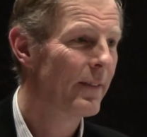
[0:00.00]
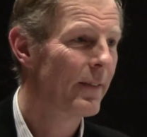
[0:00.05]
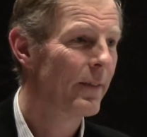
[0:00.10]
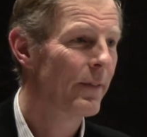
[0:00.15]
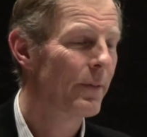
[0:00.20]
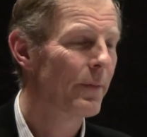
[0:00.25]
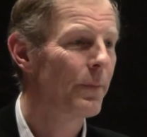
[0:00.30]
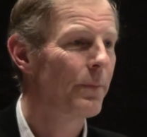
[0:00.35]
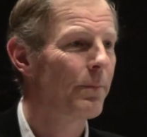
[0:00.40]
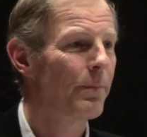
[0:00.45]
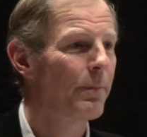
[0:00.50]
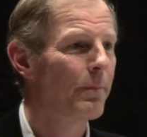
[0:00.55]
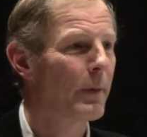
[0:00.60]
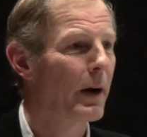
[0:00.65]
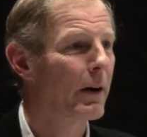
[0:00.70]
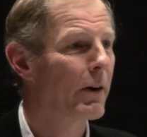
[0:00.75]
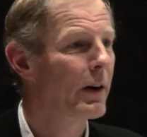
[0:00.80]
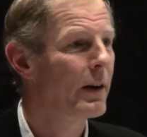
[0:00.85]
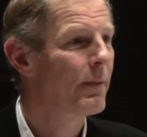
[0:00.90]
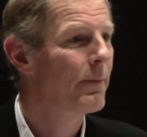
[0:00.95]
Well,
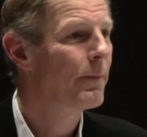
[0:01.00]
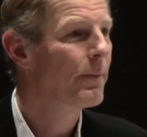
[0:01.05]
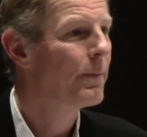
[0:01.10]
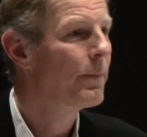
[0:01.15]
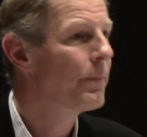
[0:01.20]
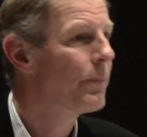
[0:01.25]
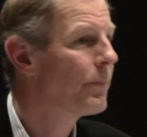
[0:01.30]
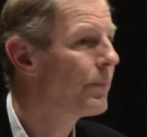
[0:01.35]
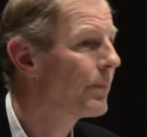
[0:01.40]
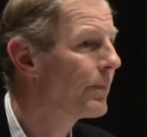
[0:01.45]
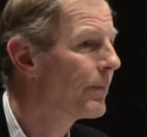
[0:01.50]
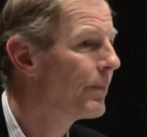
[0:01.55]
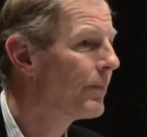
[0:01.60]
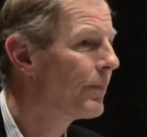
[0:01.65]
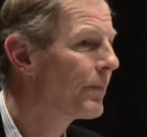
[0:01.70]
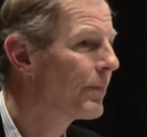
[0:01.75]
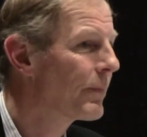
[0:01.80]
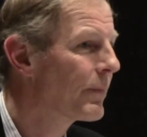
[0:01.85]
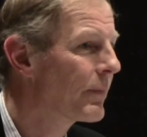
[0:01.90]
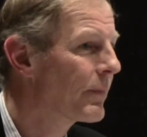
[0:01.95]
it's, Margaret? It's,
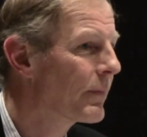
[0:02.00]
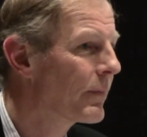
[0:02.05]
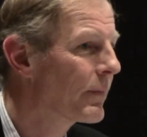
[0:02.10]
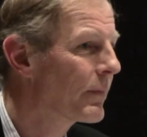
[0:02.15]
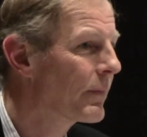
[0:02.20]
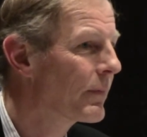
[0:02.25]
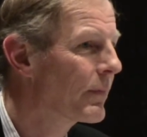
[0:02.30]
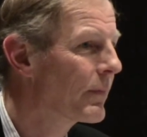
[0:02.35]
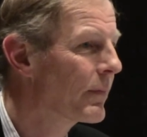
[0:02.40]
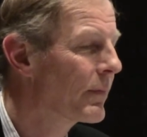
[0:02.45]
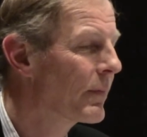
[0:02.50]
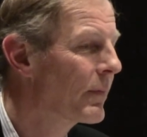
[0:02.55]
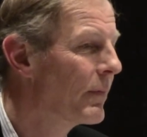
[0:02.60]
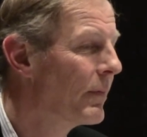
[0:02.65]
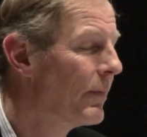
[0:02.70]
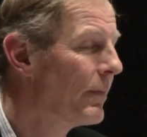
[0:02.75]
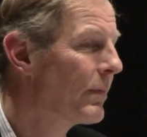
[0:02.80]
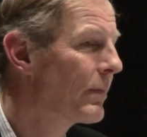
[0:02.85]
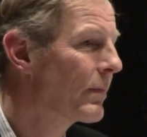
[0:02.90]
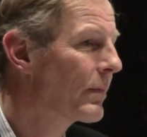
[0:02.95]
you're,